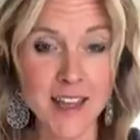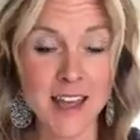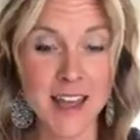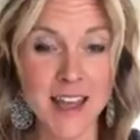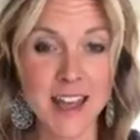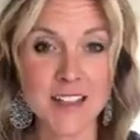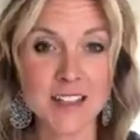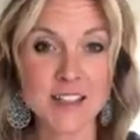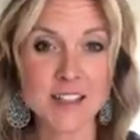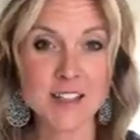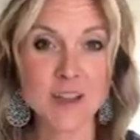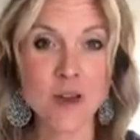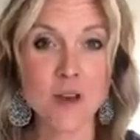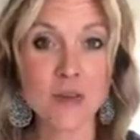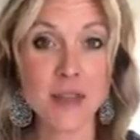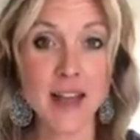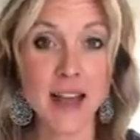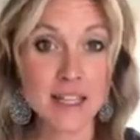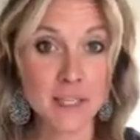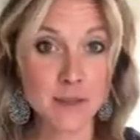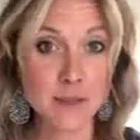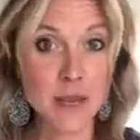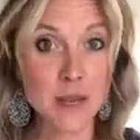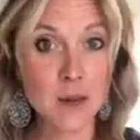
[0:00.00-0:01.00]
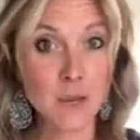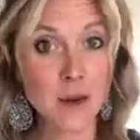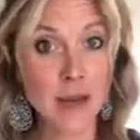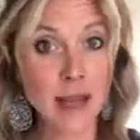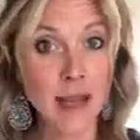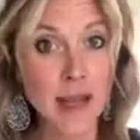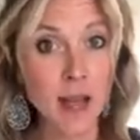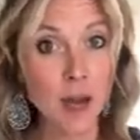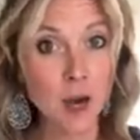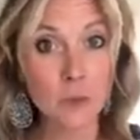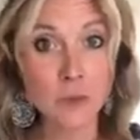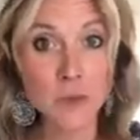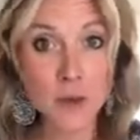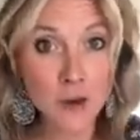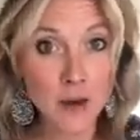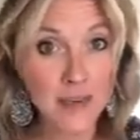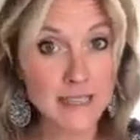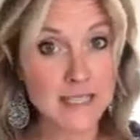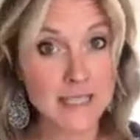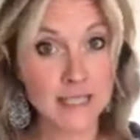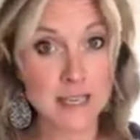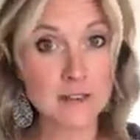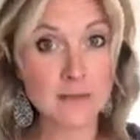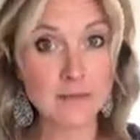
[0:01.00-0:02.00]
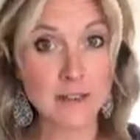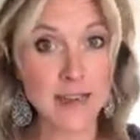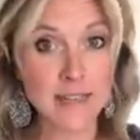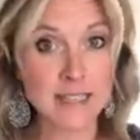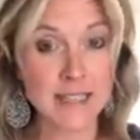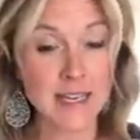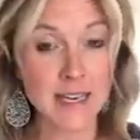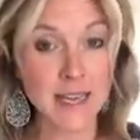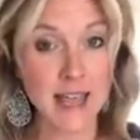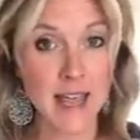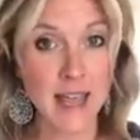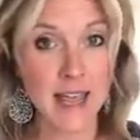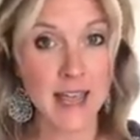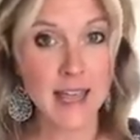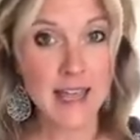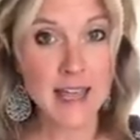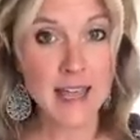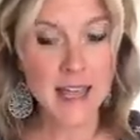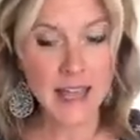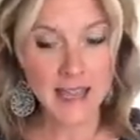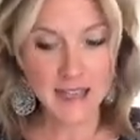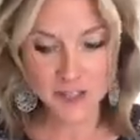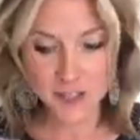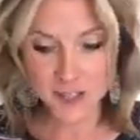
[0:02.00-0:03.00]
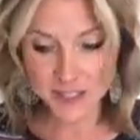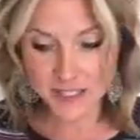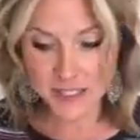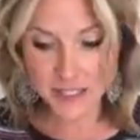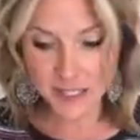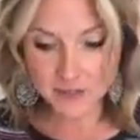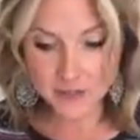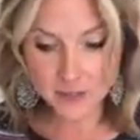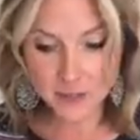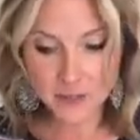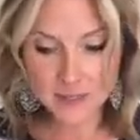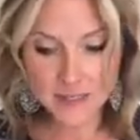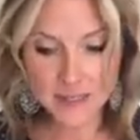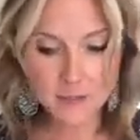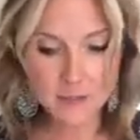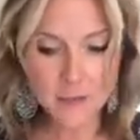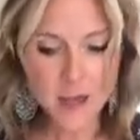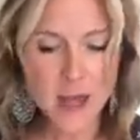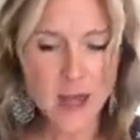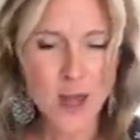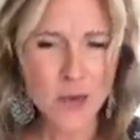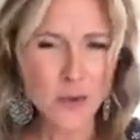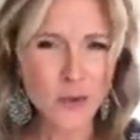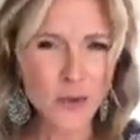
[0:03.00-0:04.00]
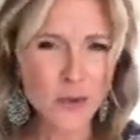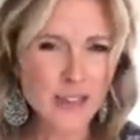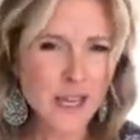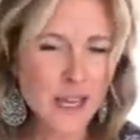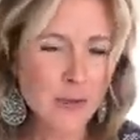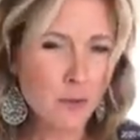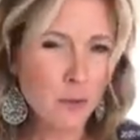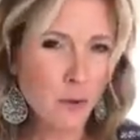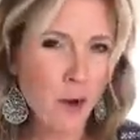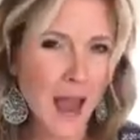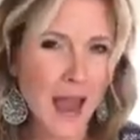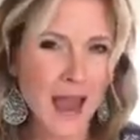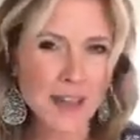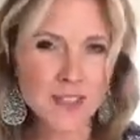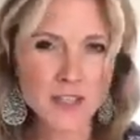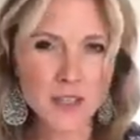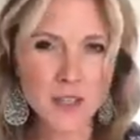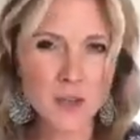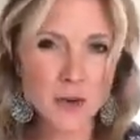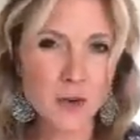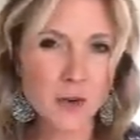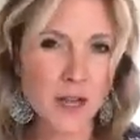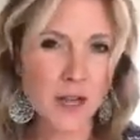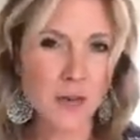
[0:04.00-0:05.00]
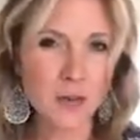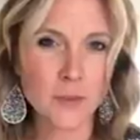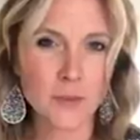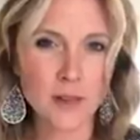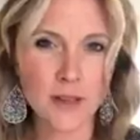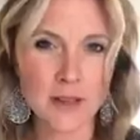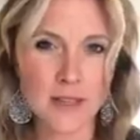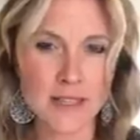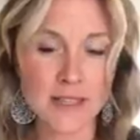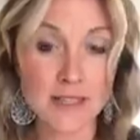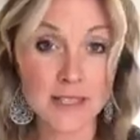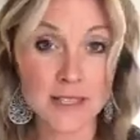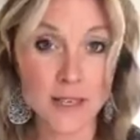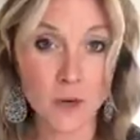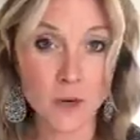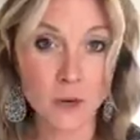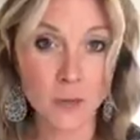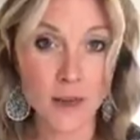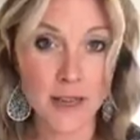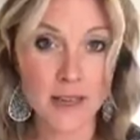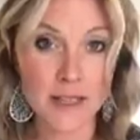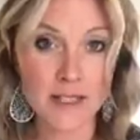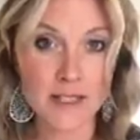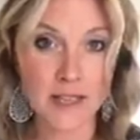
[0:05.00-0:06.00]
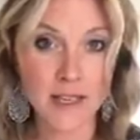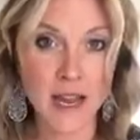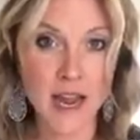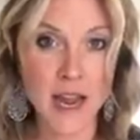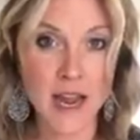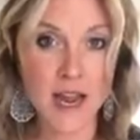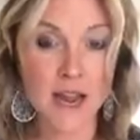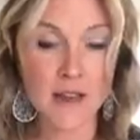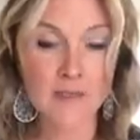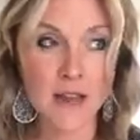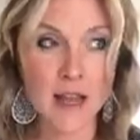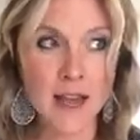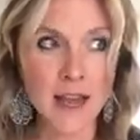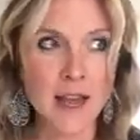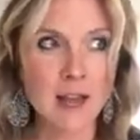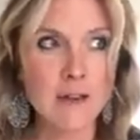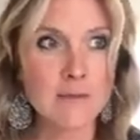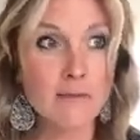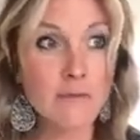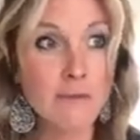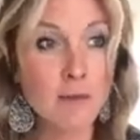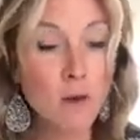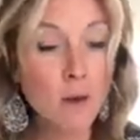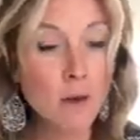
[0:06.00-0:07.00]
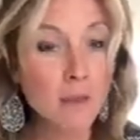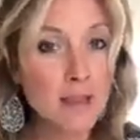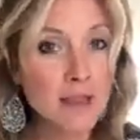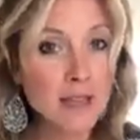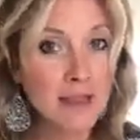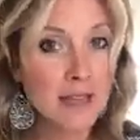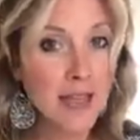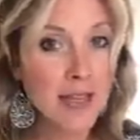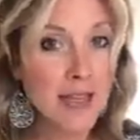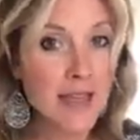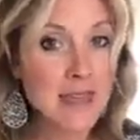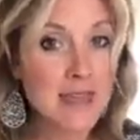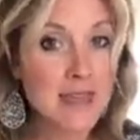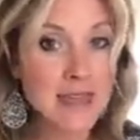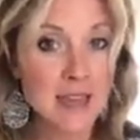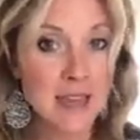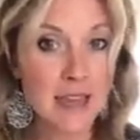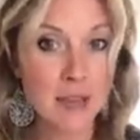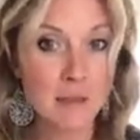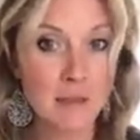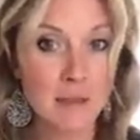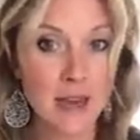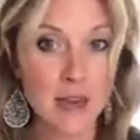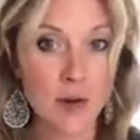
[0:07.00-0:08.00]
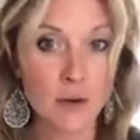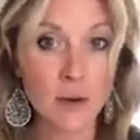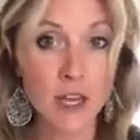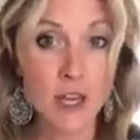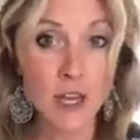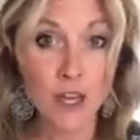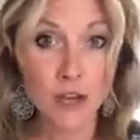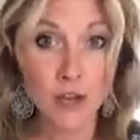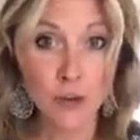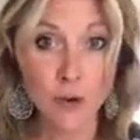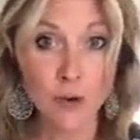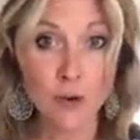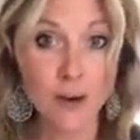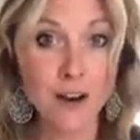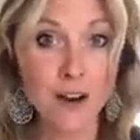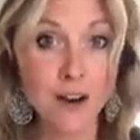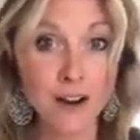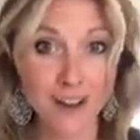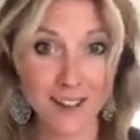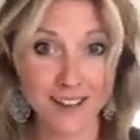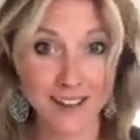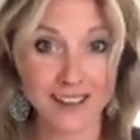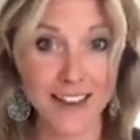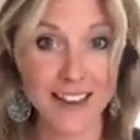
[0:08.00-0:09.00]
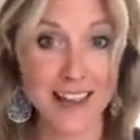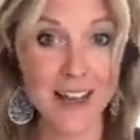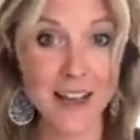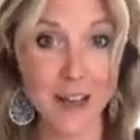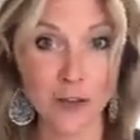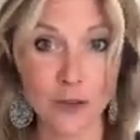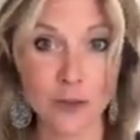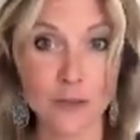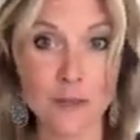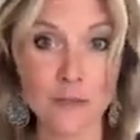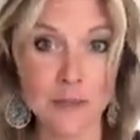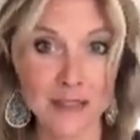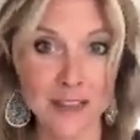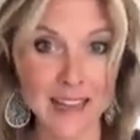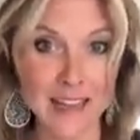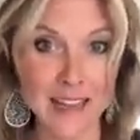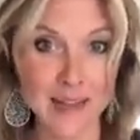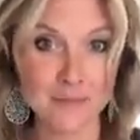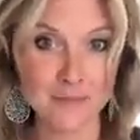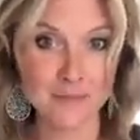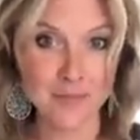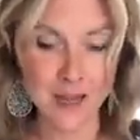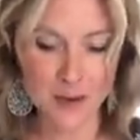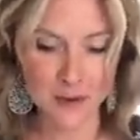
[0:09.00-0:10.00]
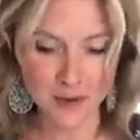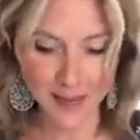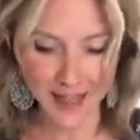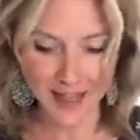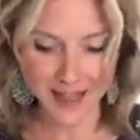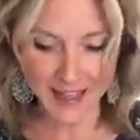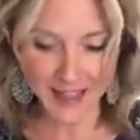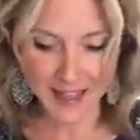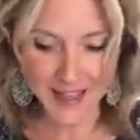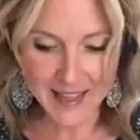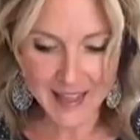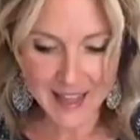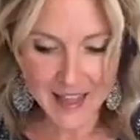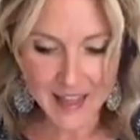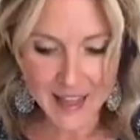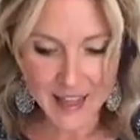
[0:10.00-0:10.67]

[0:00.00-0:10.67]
And so that's what I wanna help you identify today, and just give you some really practical and realistic ways to kind of formulate and think about your holiday health plan, okay?